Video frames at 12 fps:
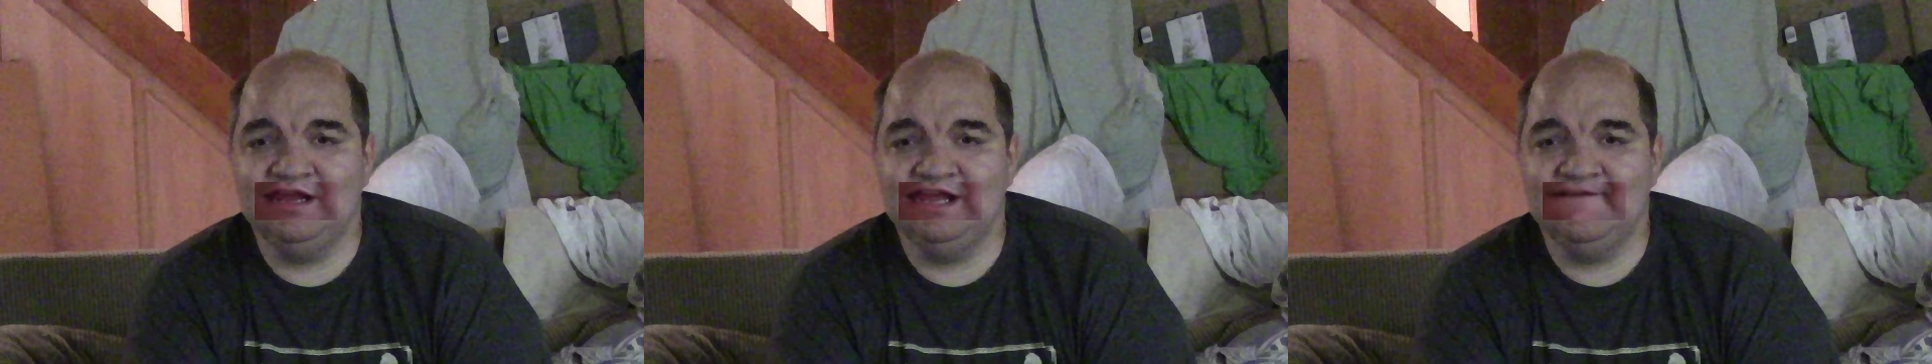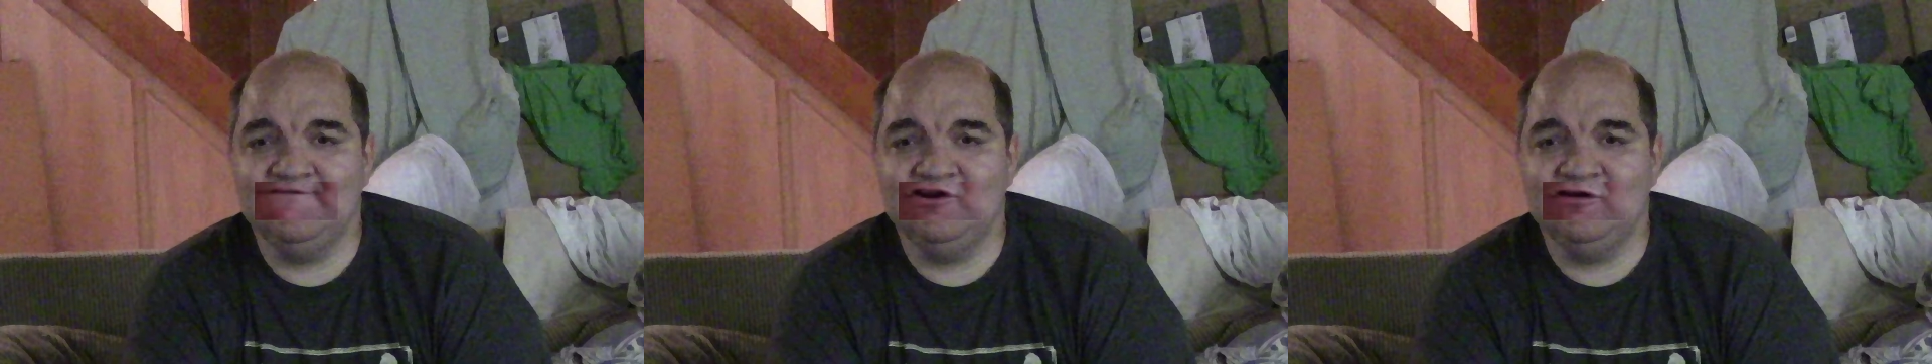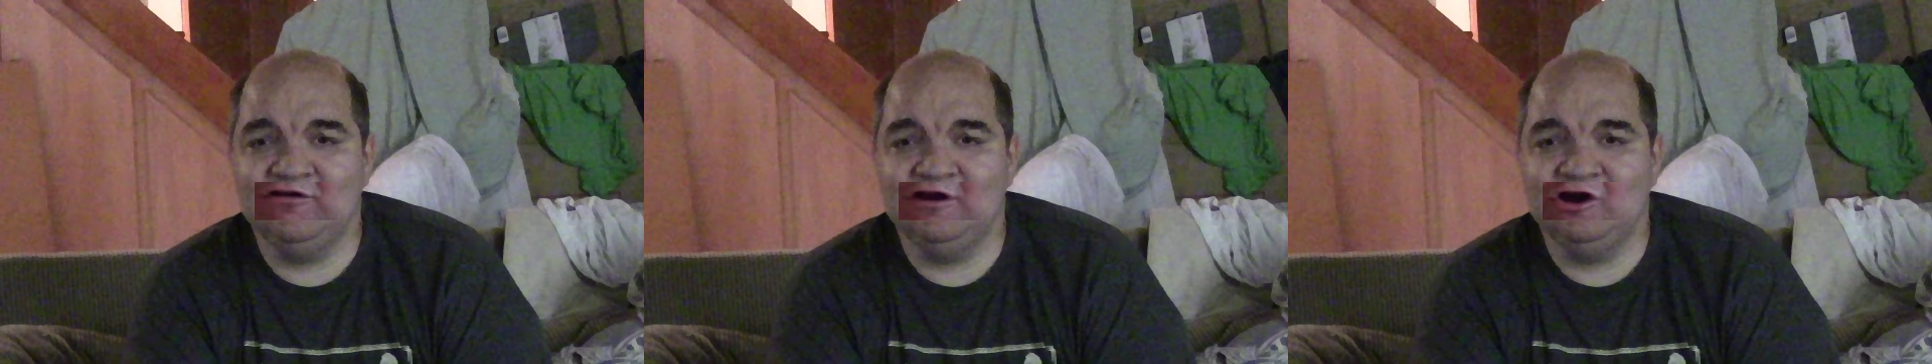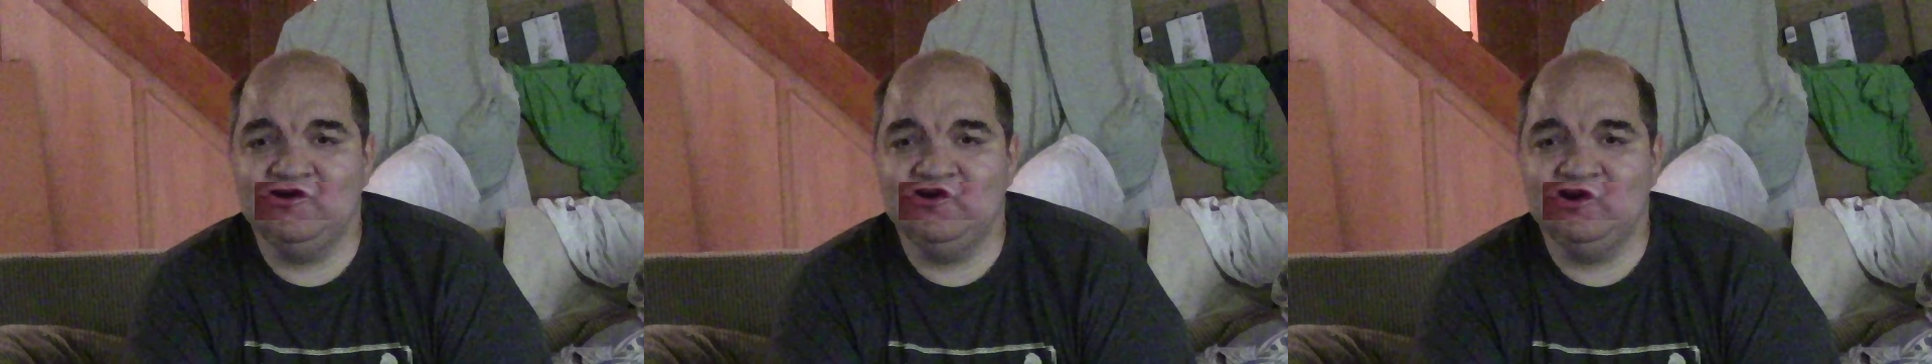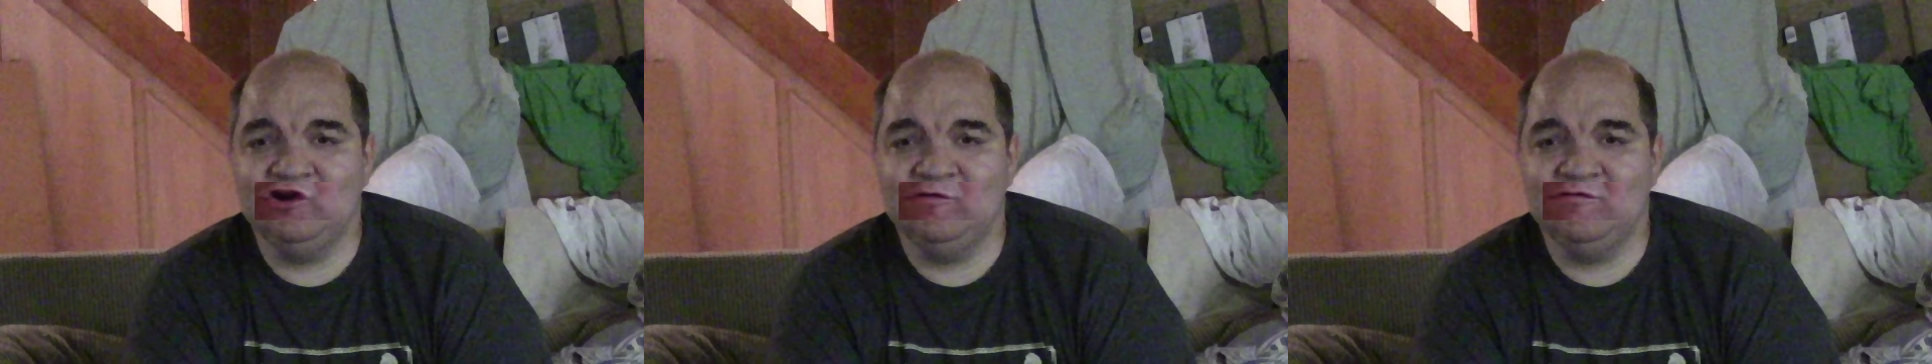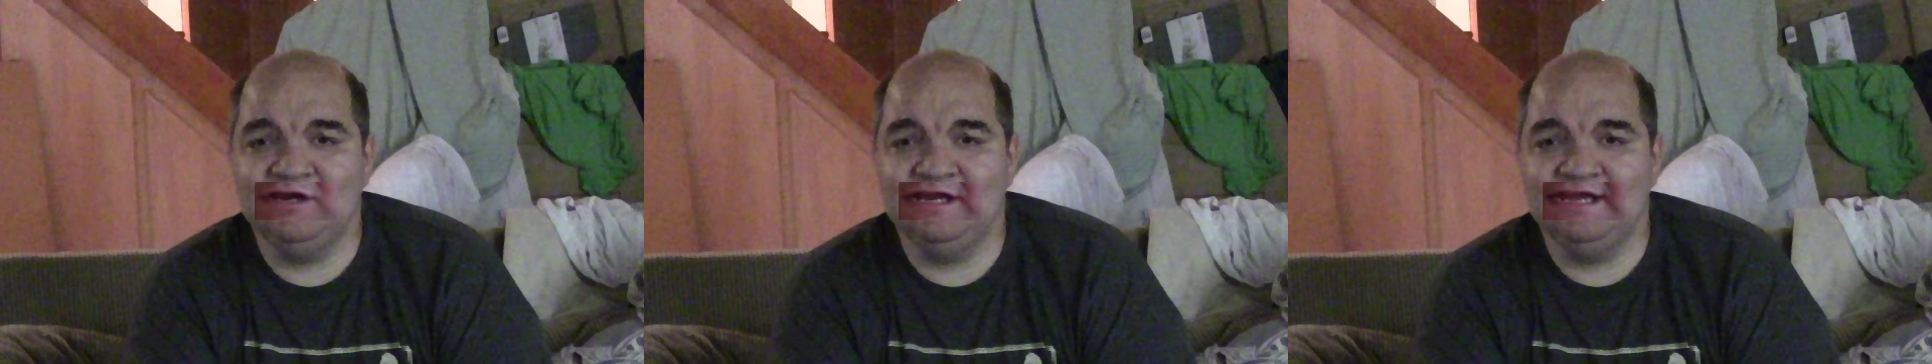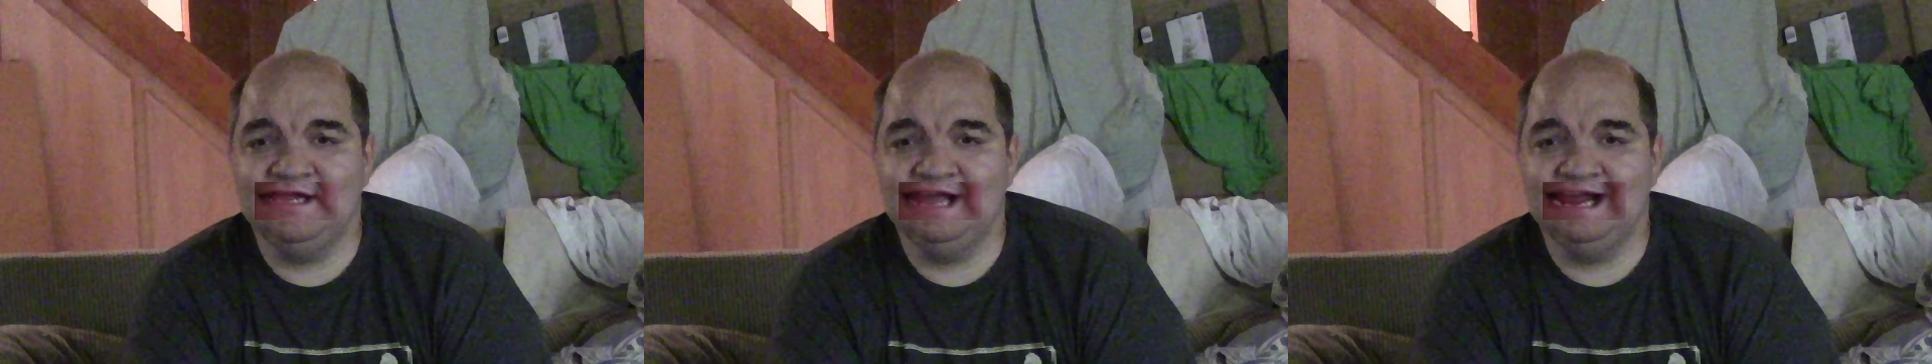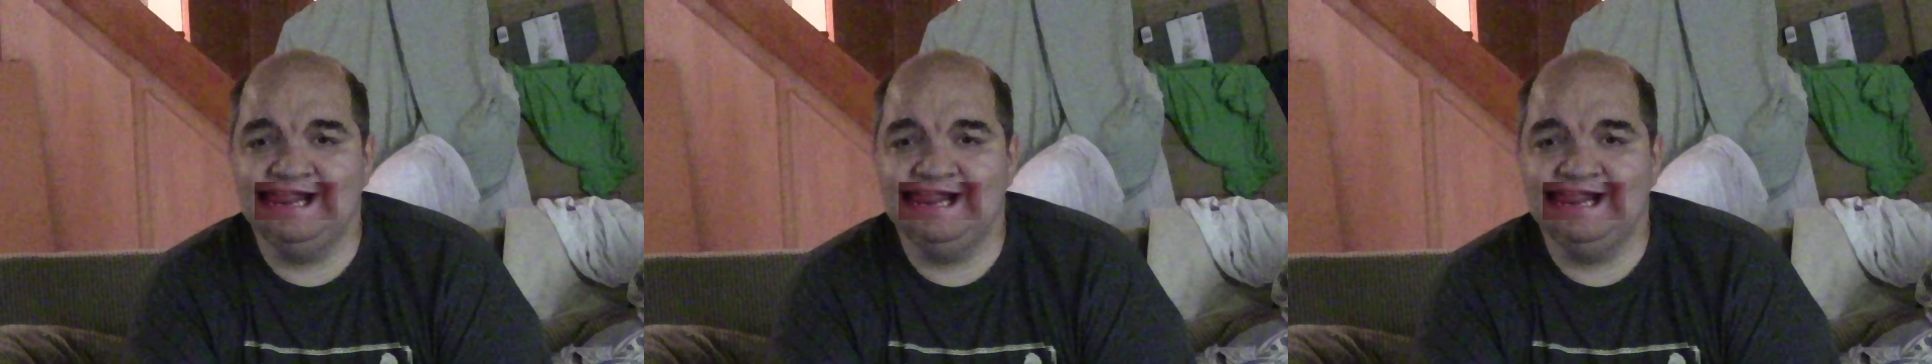If your cartoon is a